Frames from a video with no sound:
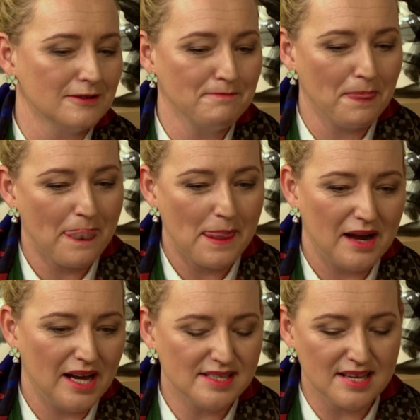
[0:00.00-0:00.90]
a,
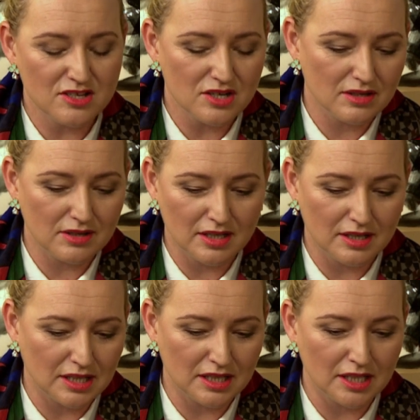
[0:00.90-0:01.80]
it's such a,
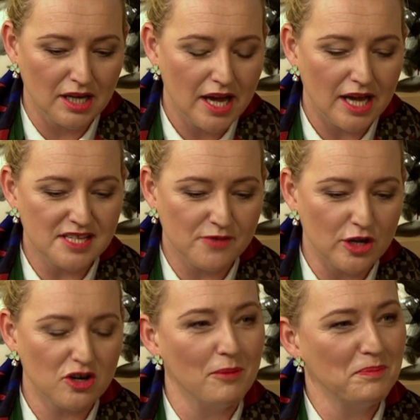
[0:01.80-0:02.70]
it's a
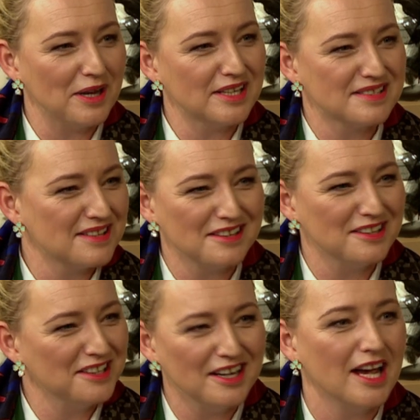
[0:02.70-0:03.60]
very but that complex. should never
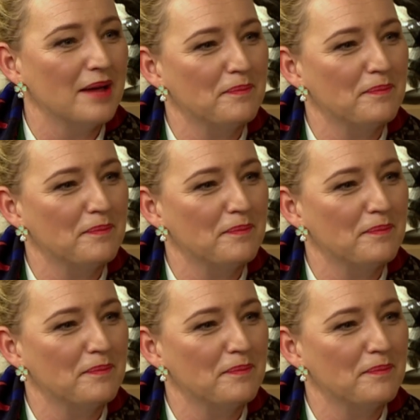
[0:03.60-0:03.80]
lead yeah.